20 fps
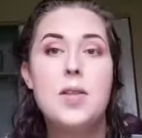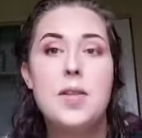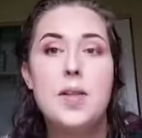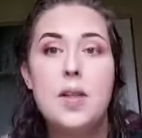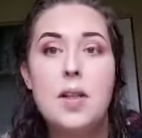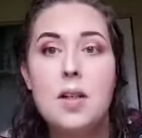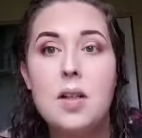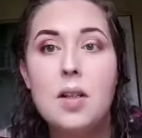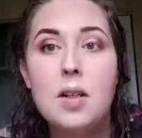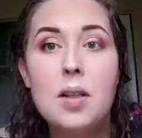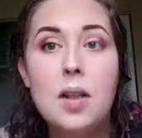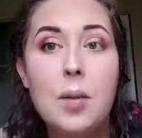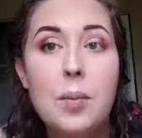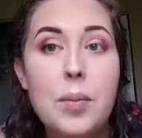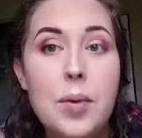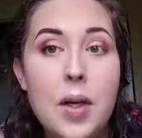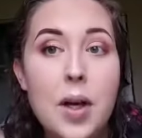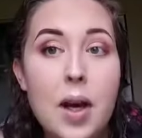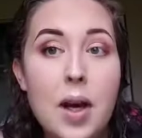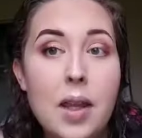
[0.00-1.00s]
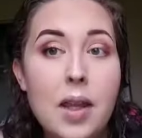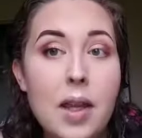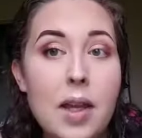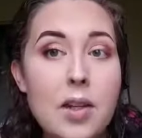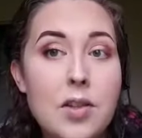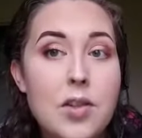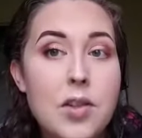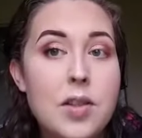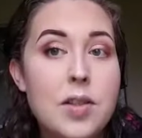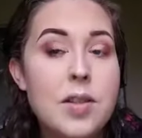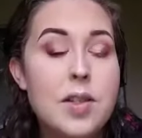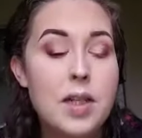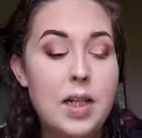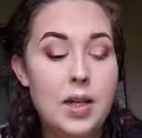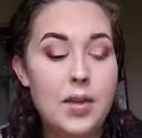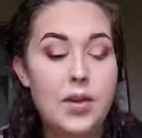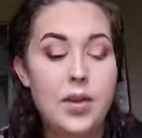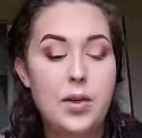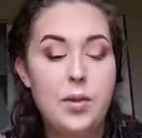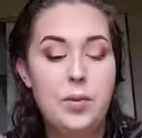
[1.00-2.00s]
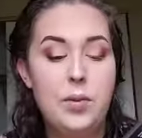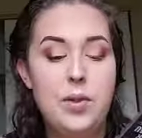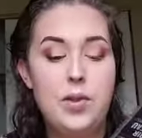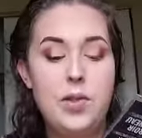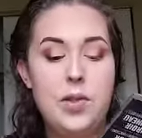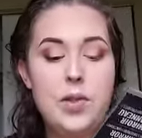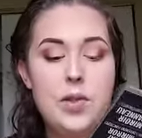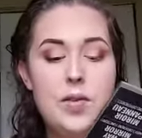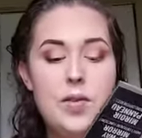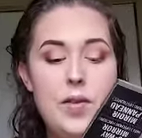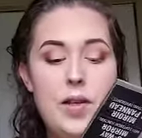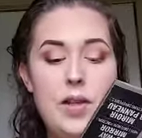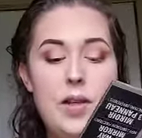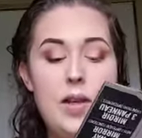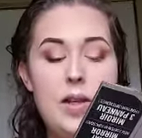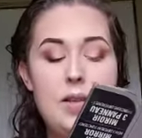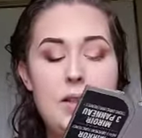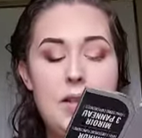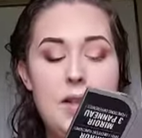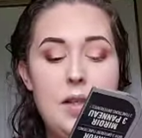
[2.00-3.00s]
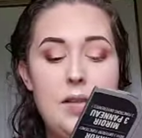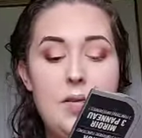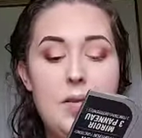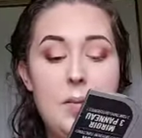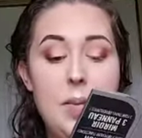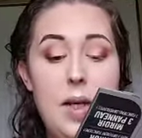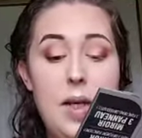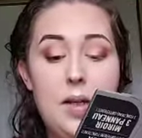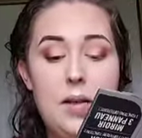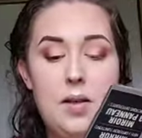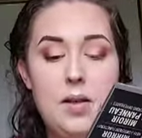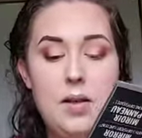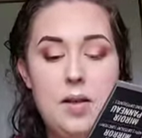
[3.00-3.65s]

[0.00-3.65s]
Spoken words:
doesn't clump your eyelashes together, which is fantastic for me.